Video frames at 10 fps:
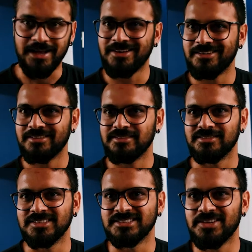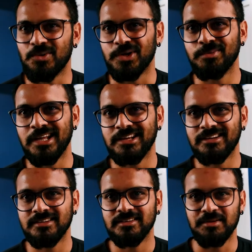Is there a word, blacker?
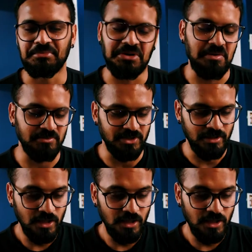Probably.